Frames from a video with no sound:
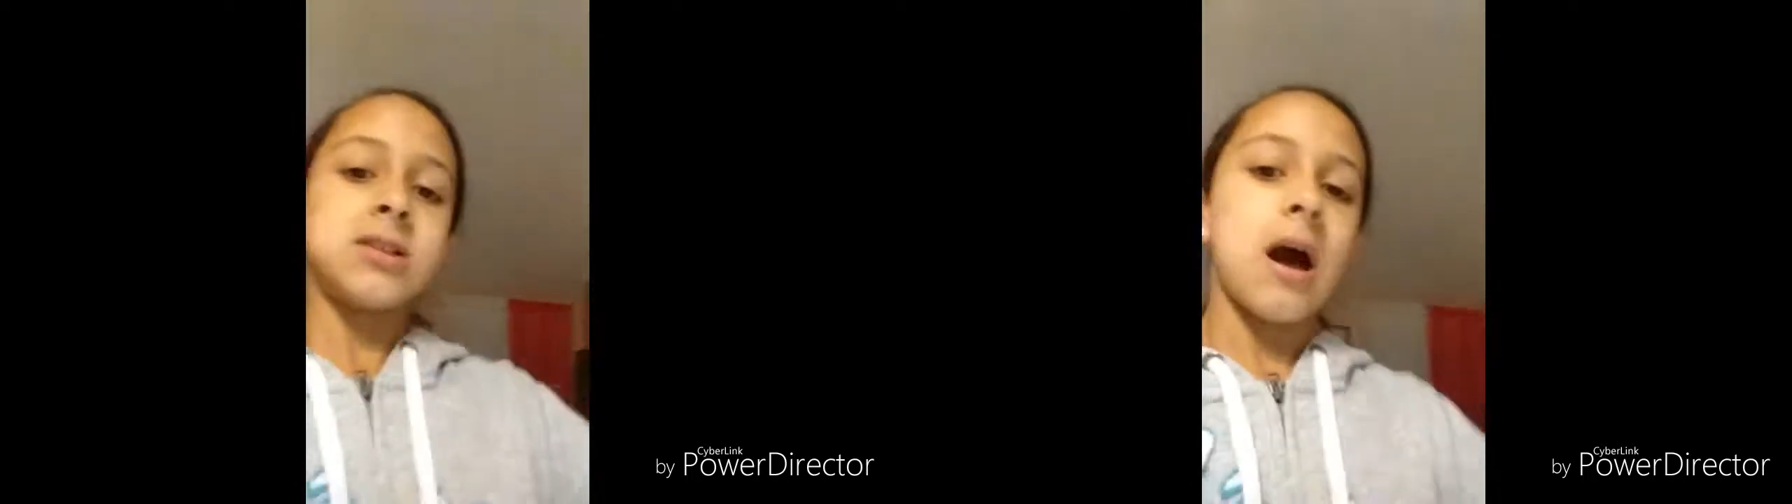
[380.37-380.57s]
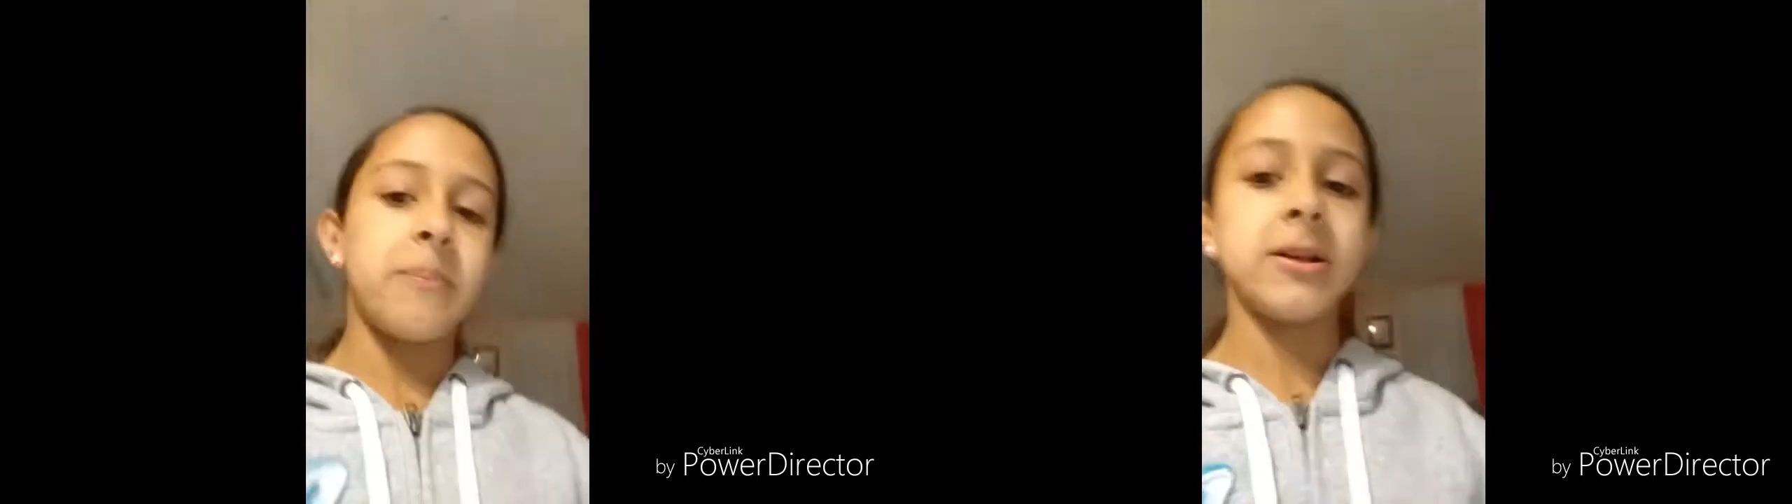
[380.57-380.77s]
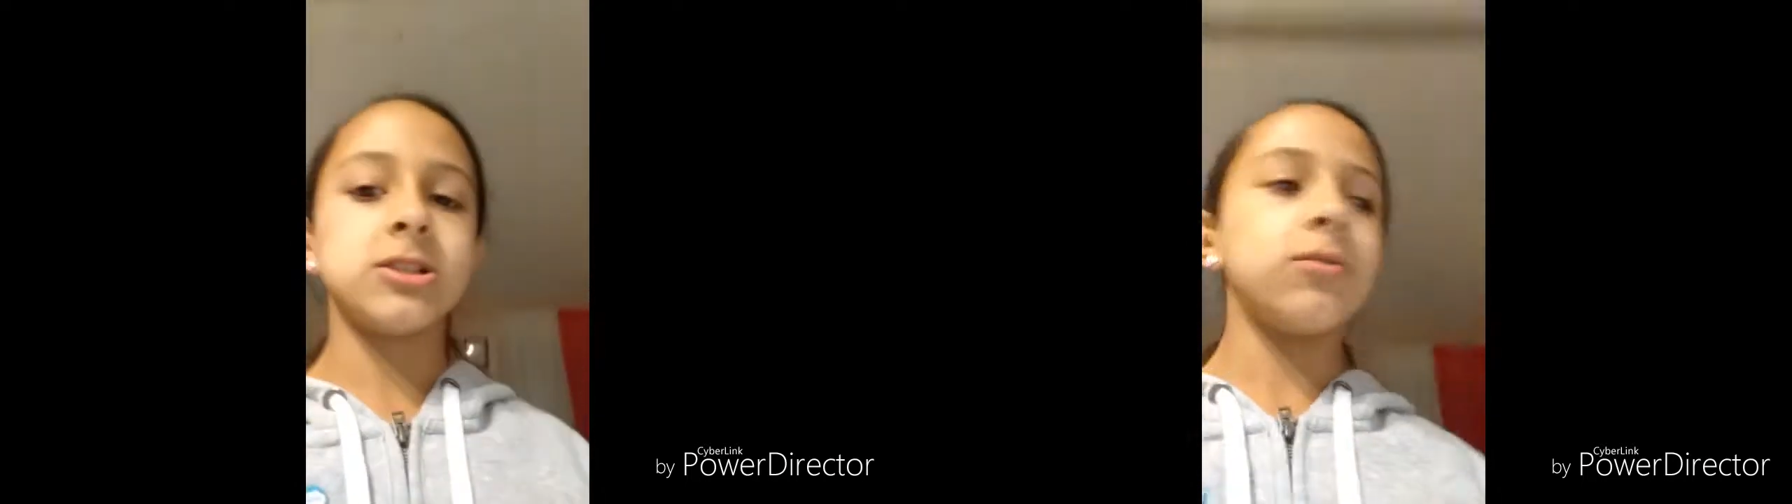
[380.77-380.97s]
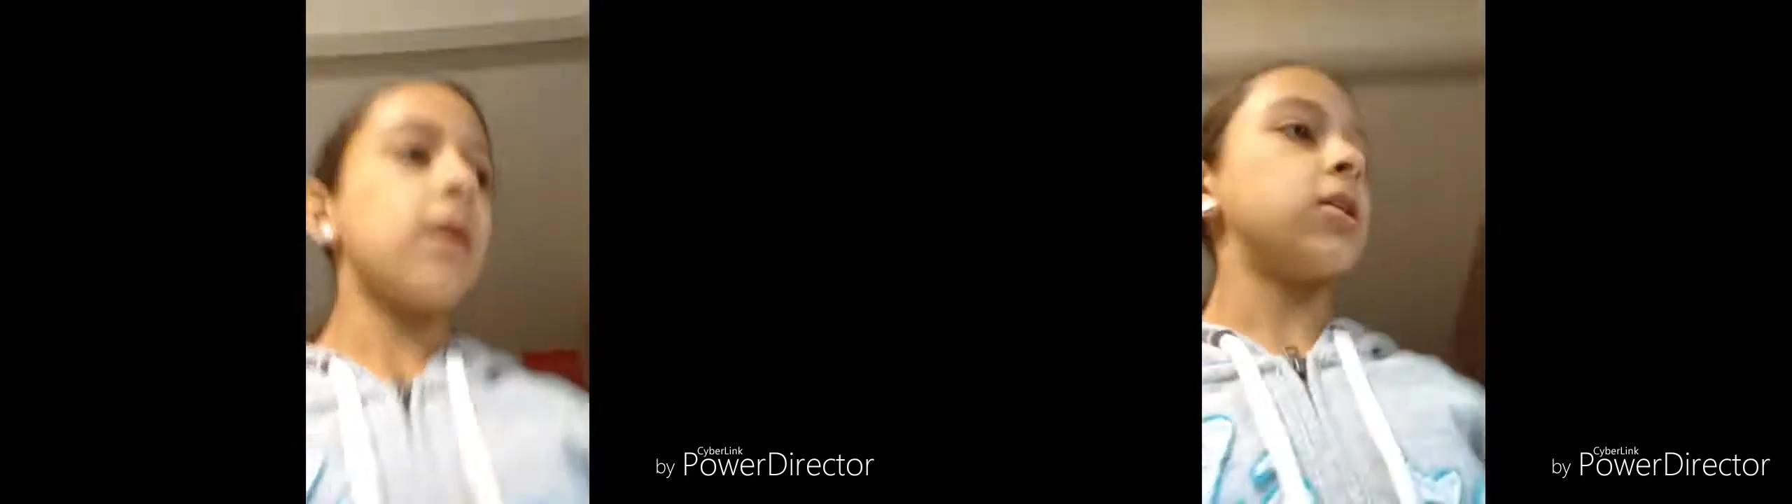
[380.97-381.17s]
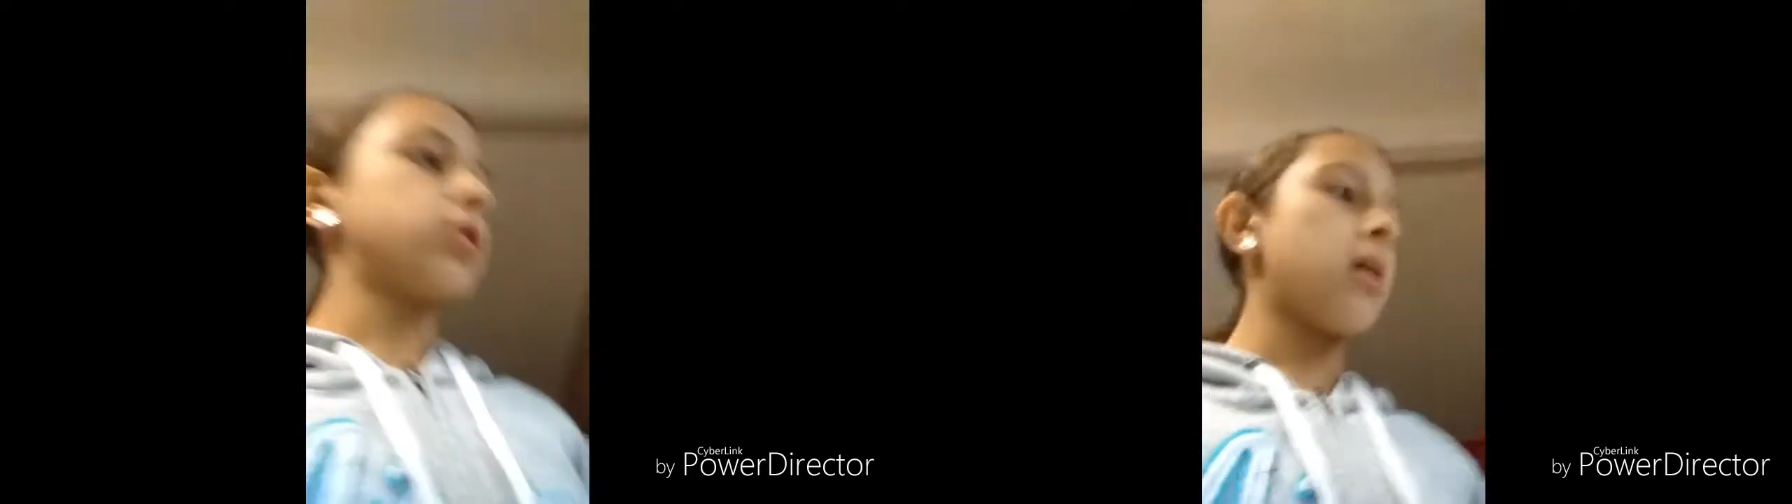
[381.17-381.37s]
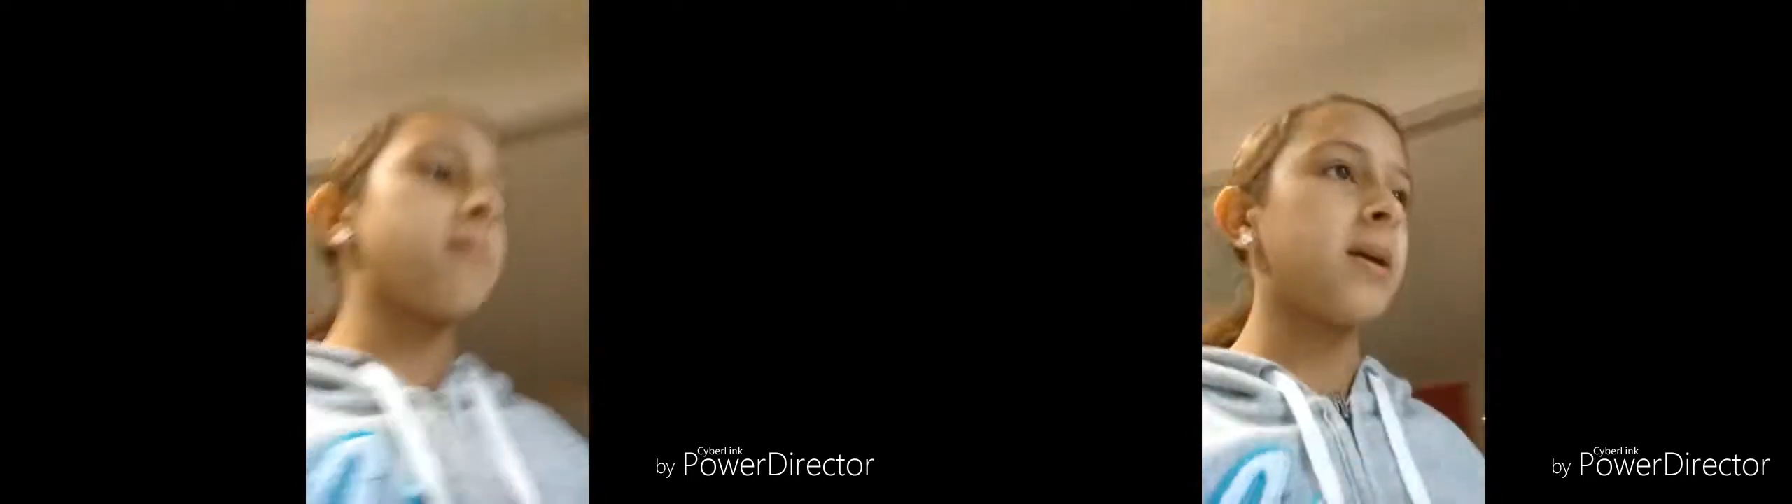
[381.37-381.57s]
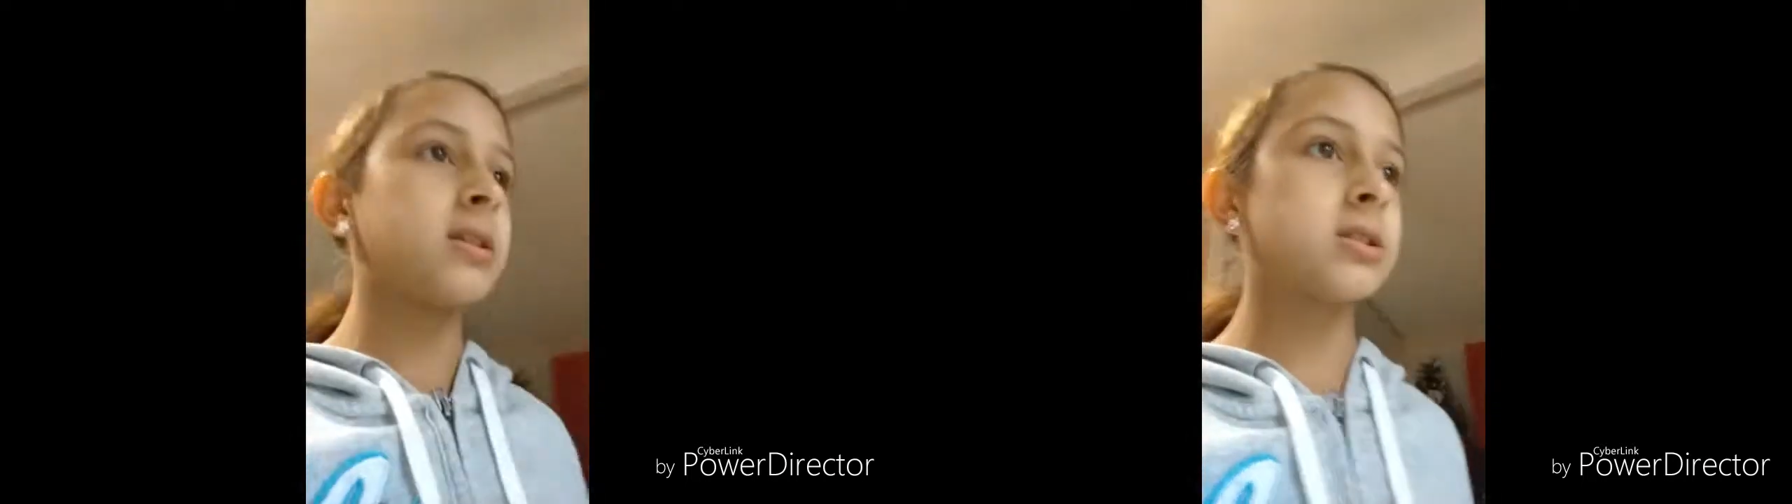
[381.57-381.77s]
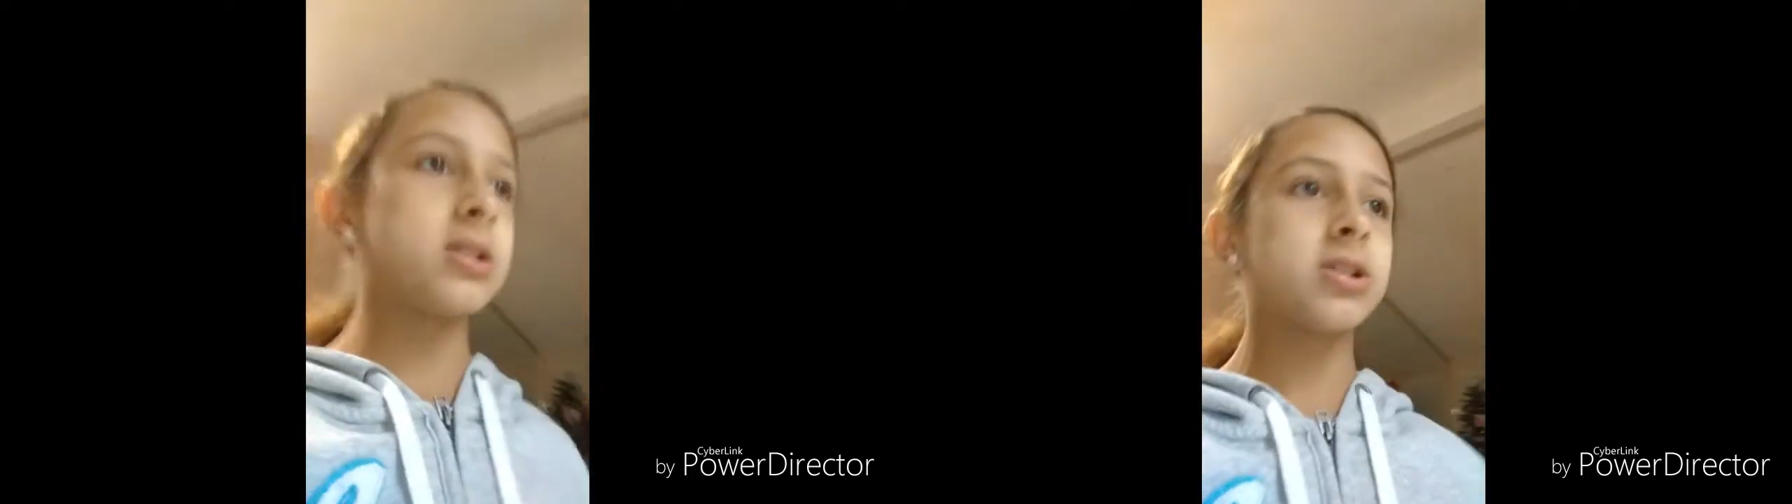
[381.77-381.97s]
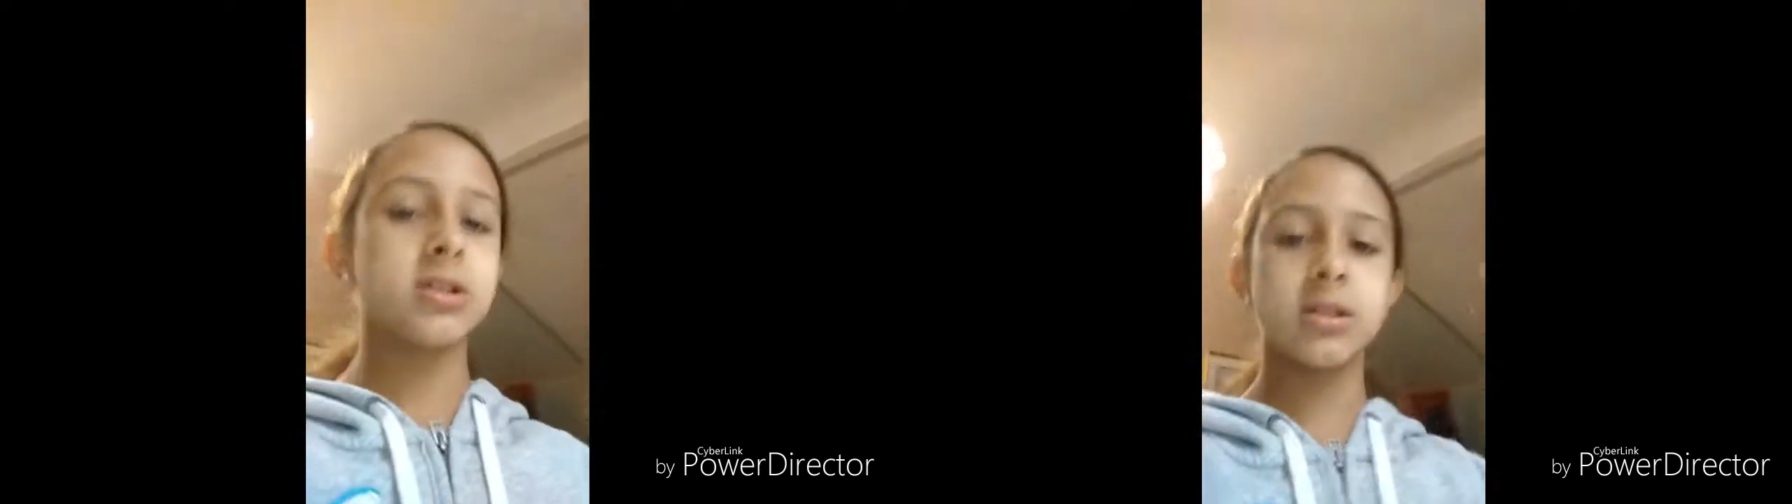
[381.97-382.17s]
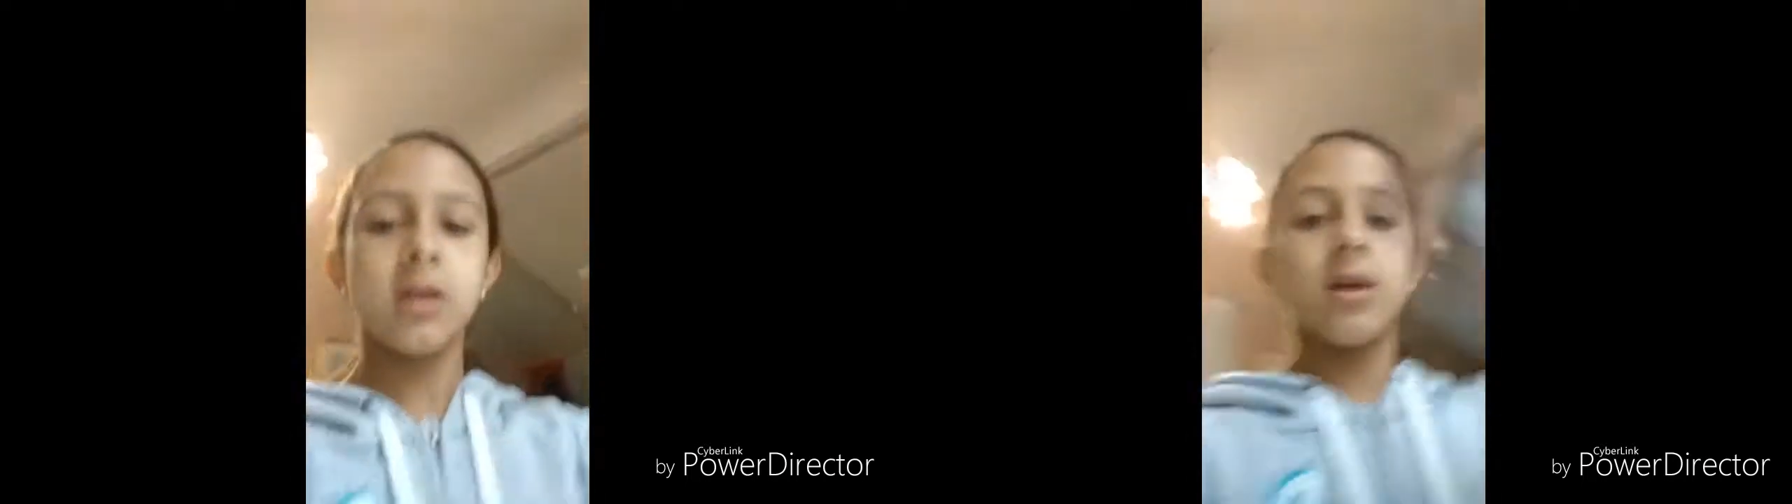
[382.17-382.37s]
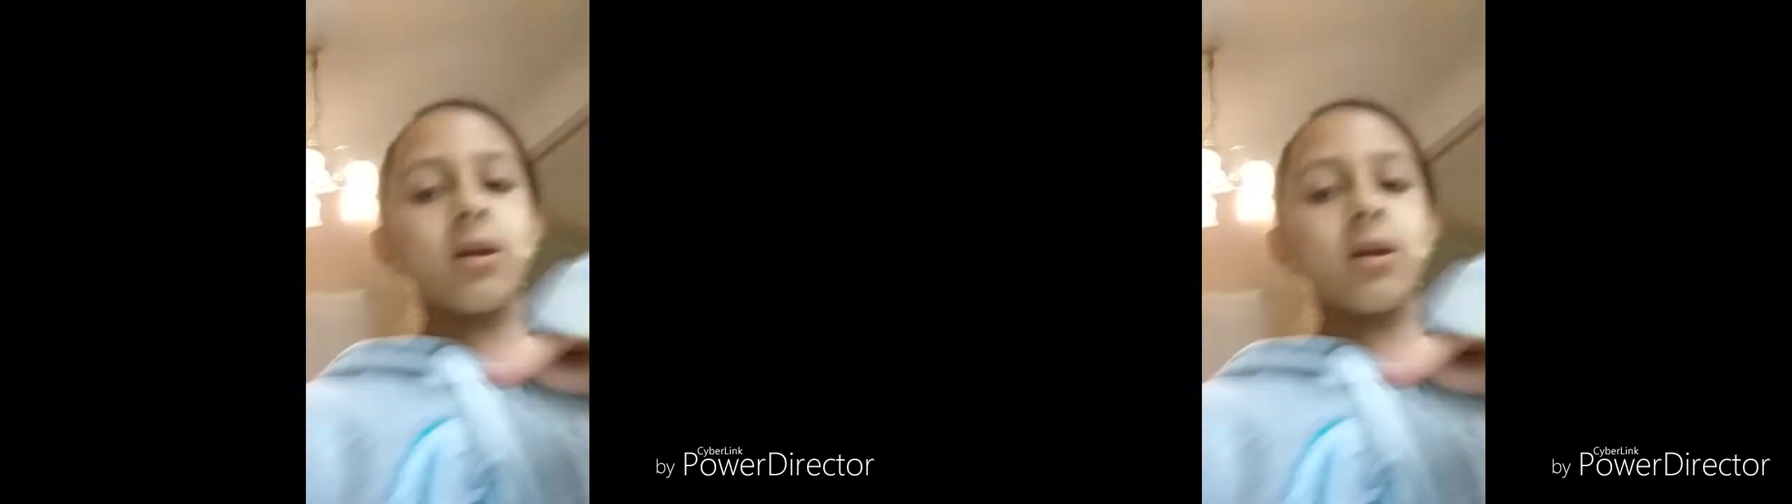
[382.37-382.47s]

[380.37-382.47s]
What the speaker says: toppings you want on our pizza, just